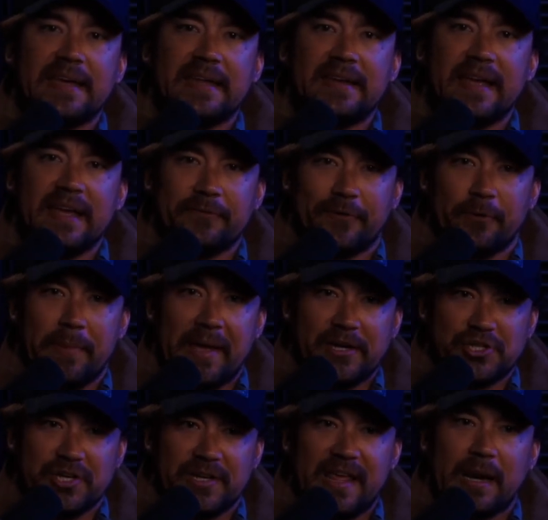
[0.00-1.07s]
in
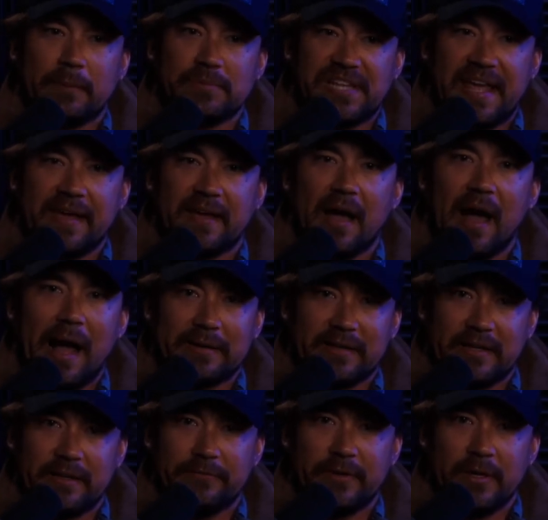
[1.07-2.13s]
information and I'm staying
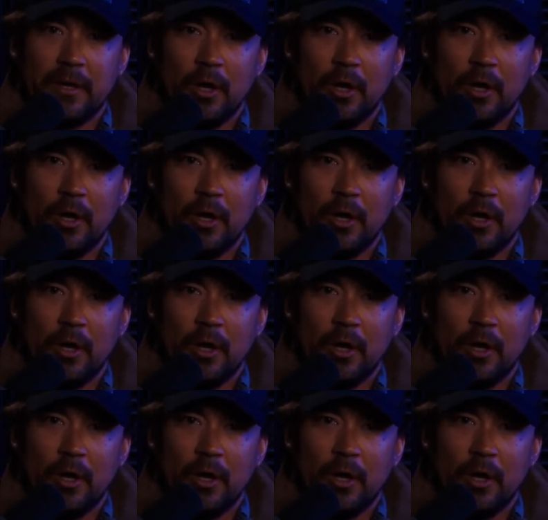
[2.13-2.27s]
cognitive.